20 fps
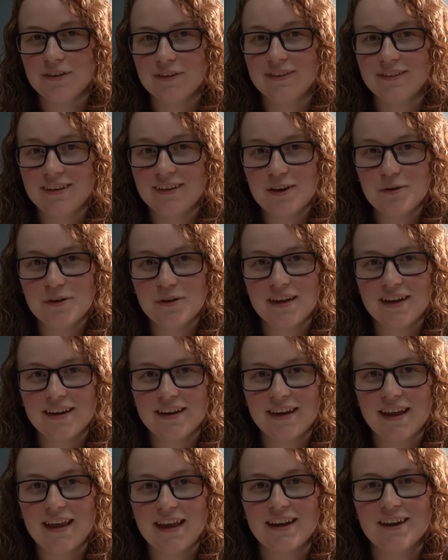See you
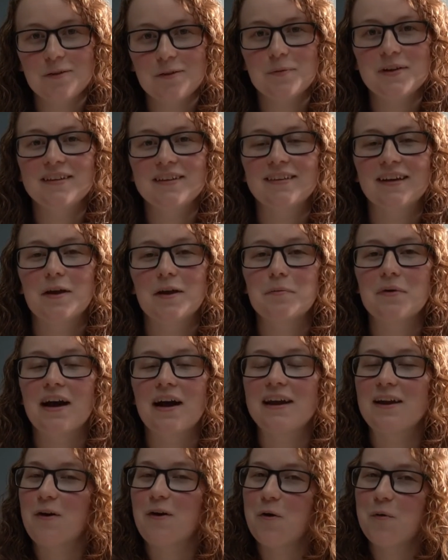then. And in the meantime,
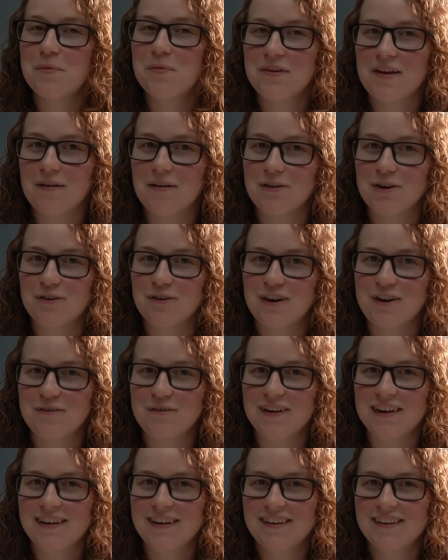I hope you have a great
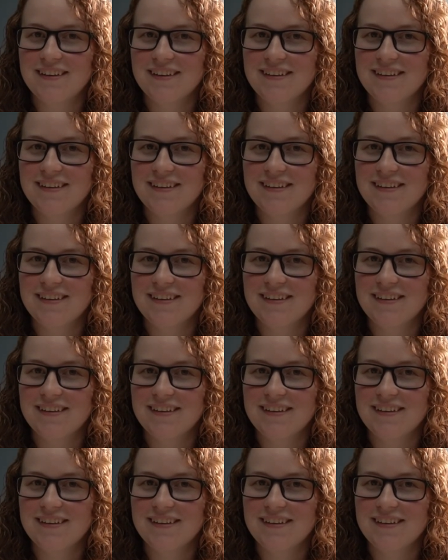week.